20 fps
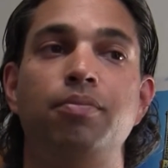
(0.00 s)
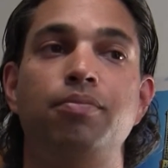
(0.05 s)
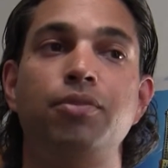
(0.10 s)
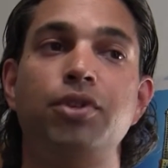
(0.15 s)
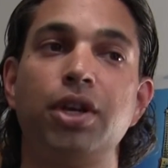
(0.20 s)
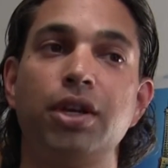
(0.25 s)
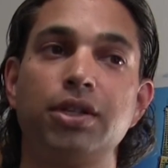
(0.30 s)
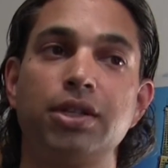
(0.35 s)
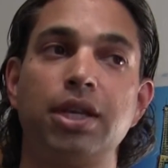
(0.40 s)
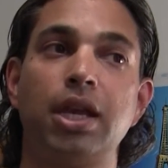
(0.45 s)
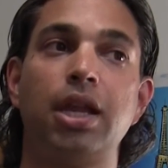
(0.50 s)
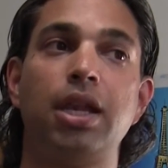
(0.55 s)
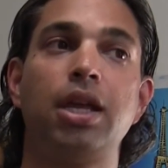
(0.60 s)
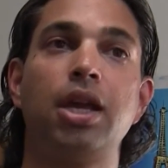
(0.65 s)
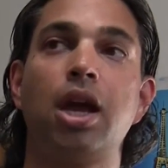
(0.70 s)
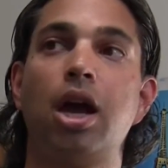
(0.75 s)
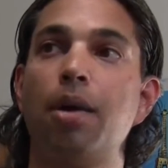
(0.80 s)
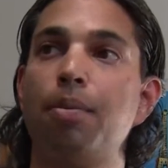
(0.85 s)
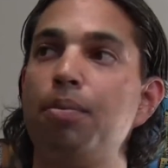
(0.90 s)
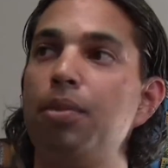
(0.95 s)
just
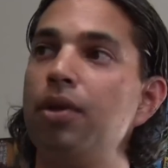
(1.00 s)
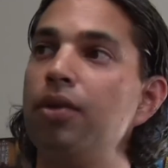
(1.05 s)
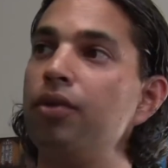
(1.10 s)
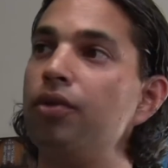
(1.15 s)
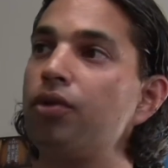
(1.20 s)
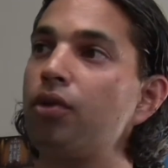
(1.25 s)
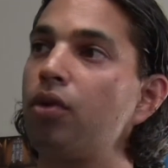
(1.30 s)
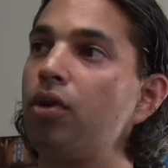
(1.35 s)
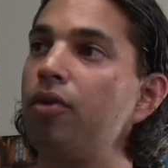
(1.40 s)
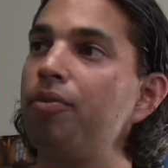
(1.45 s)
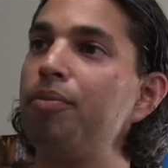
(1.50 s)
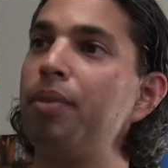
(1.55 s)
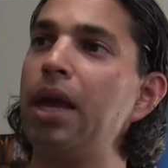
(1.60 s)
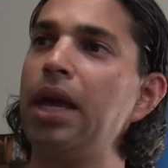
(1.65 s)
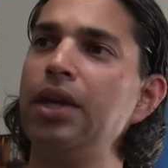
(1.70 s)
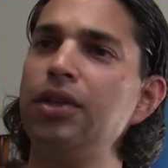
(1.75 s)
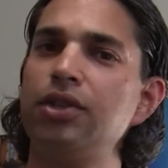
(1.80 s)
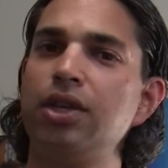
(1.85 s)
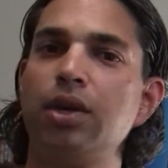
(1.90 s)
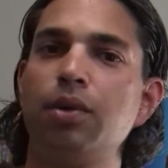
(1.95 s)
getting up and sort of
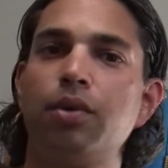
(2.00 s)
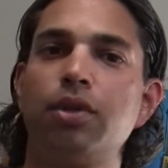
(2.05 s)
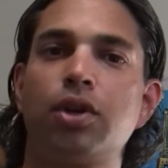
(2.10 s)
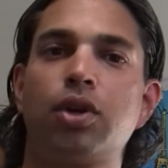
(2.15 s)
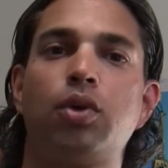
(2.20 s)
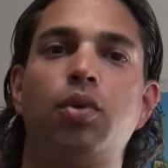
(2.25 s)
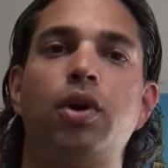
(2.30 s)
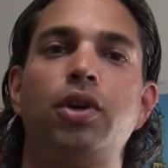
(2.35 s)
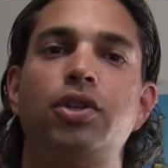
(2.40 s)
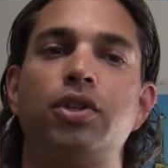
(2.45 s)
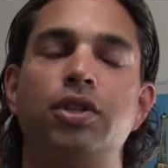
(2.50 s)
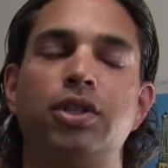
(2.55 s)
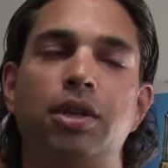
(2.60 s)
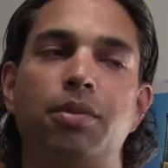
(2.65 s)
pacing with a question,